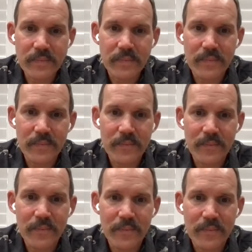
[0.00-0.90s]

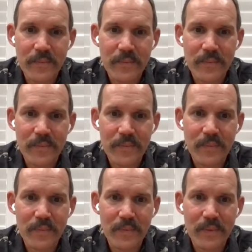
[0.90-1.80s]

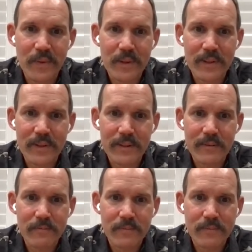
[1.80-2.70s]

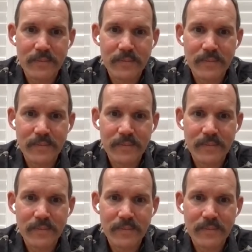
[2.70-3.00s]
This person isn't speaking.